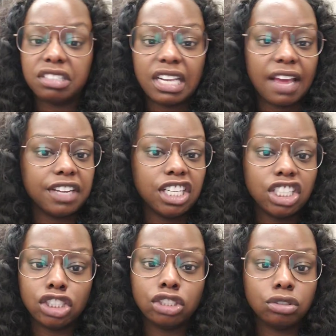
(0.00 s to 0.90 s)
Didn't have any
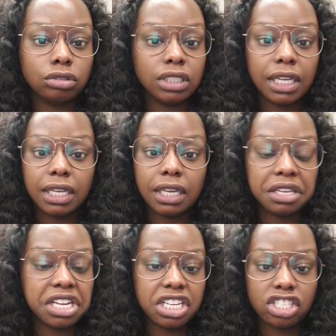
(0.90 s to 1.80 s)
issues getting it,
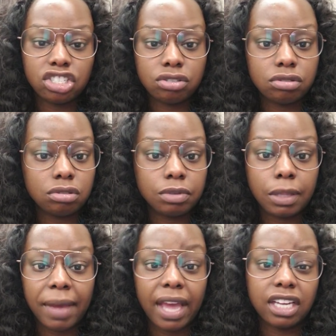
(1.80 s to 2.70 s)
any issues with the
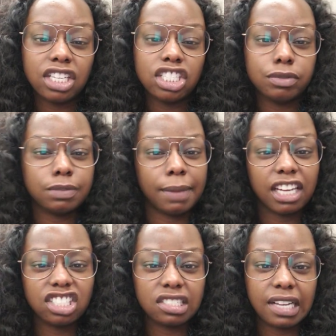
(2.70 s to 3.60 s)
package. It was
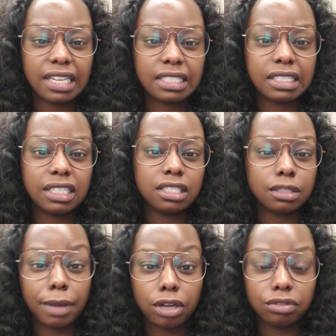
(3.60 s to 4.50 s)
packaged nicely,
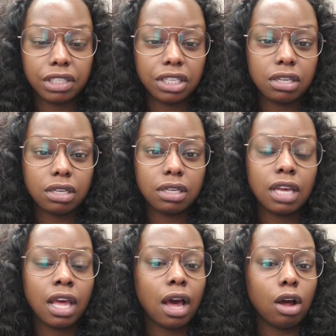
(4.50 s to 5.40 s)
smelled really good.
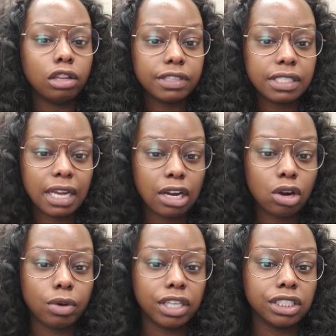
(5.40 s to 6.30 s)
Only reason I
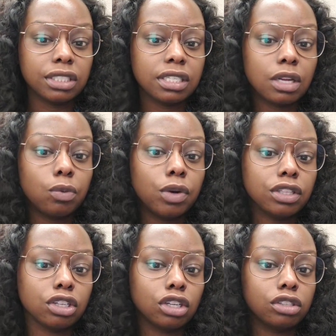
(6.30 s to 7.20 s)
co-washed it is because I wanted
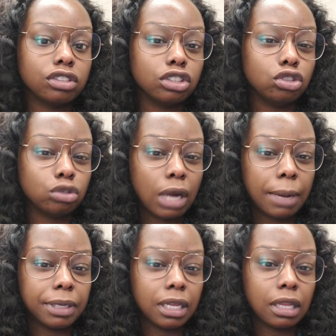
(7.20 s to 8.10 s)
the curls to
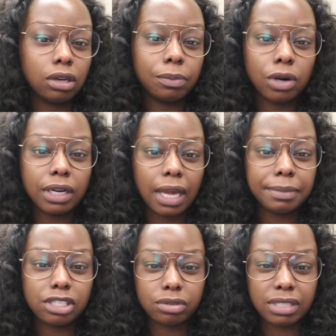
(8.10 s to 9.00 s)
drop a little more and not
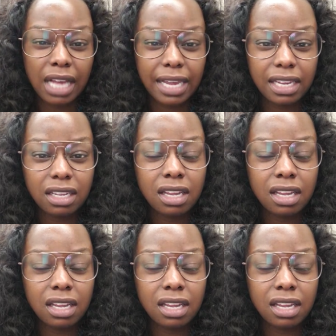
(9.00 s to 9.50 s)
be so tight.